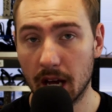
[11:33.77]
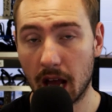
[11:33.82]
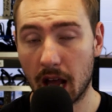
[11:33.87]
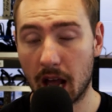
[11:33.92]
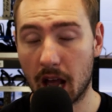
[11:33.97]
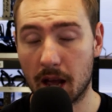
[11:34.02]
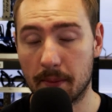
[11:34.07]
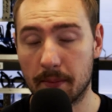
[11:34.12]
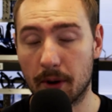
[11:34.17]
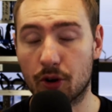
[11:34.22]

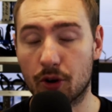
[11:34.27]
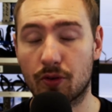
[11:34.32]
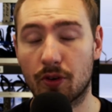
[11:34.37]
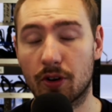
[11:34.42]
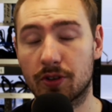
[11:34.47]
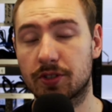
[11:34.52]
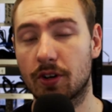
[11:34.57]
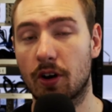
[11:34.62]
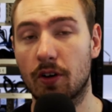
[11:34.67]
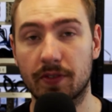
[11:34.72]

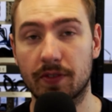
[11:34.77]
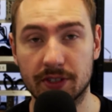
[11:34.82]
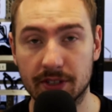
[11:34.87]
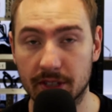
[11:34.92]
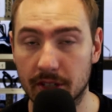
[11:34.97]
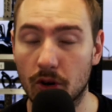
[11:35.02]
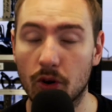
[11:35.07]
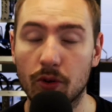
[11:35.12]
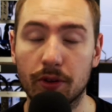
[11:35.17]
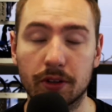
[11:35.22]
Across
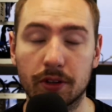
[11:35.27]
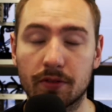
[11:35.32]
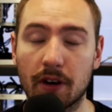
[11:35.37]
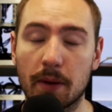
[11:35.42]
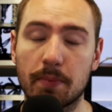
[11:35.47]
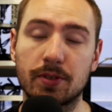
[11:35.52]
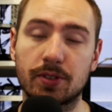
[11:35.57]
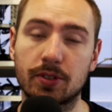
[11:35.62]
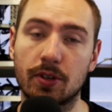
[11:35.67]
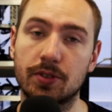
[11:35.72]
obviously all the other
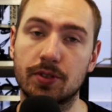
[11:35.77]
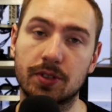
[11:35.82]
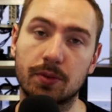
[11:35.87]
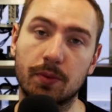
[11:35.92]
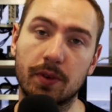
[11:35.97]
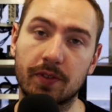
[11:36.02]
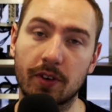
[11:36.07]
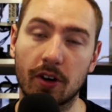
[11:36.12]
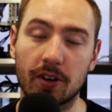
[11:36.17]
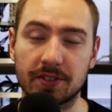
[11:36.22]
episodes that
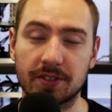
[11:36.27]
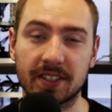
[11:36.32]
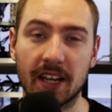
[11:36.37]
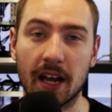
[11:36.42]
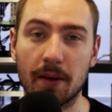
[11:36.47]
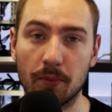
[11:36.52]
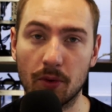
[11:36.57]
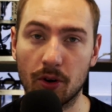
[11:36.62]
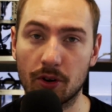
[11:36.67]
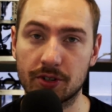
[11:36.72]
we've got a
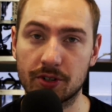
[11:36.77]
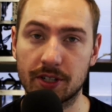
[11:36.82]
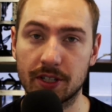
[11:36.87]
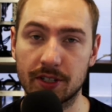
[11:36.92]
Scam Watch.